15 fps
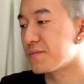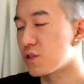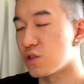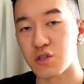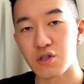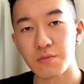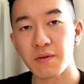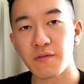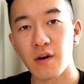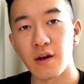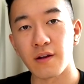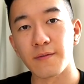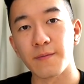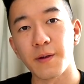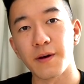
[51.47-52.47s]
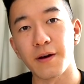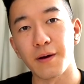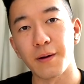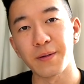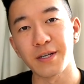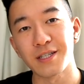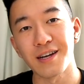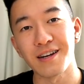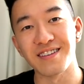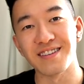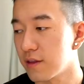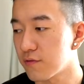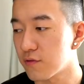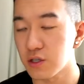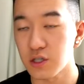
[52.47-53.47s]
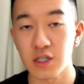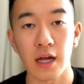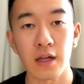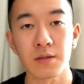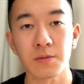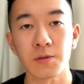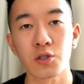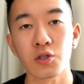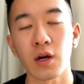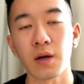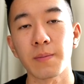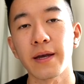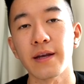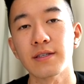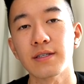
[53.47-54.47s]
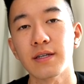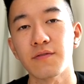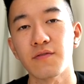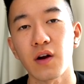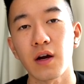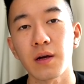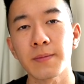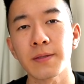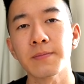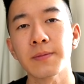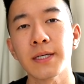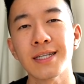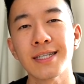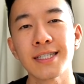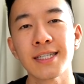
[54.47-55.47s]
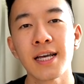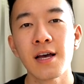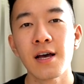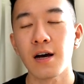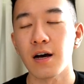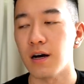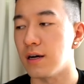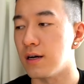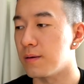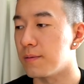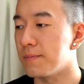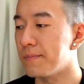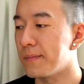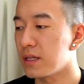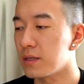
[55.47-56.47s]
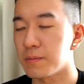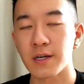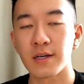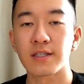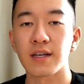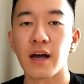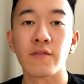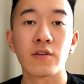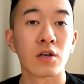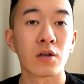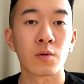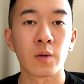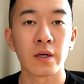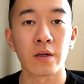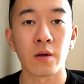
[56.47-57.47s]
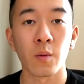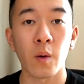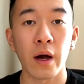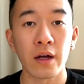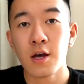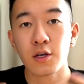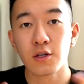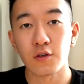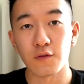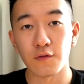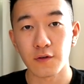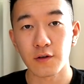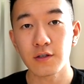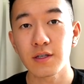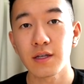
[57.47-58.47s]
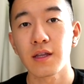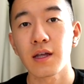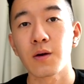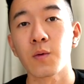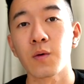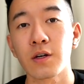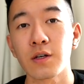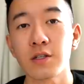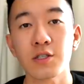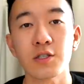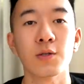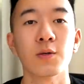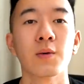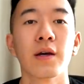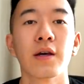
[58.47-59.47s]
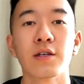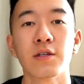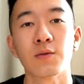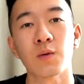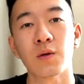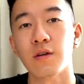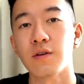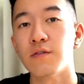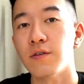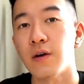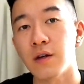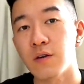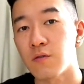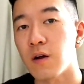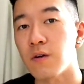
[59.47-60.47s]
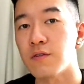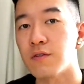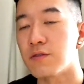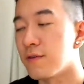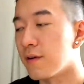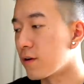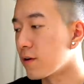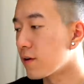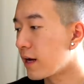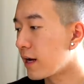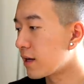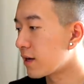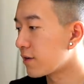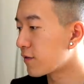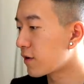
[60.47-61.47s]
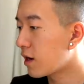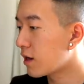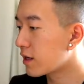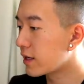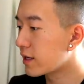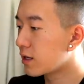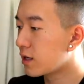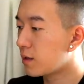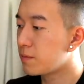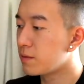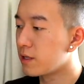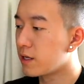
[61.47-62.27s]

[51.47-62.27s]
So this should be fun. Uh, I'm excited. I think for this challenge, I'm gonna try to paint an environment piece, uh, mainly because I haven't done one in a while. So the first thing that we're gonna do is we're gonna find a reference photo, and I've got a couple